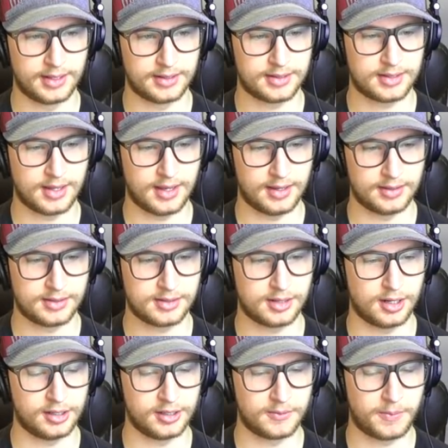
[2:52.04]
That's a
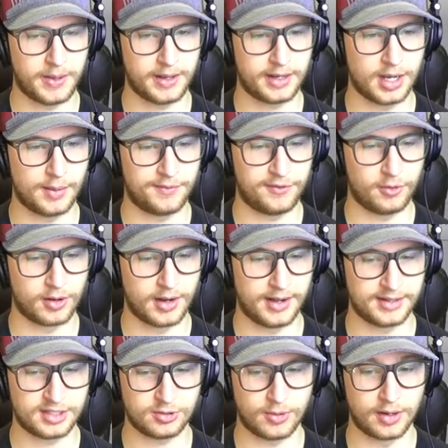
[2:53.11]
solid pickup for
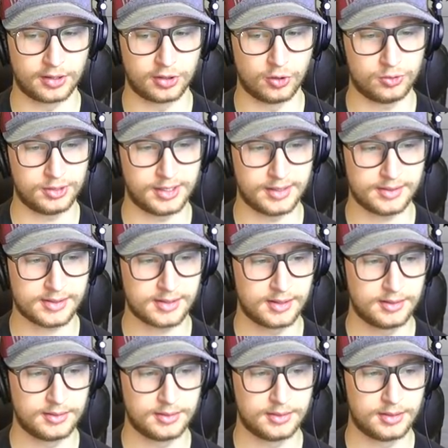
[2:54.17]
us. So our goalies
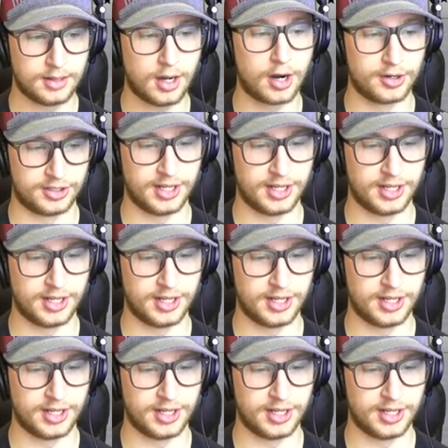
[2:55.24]
are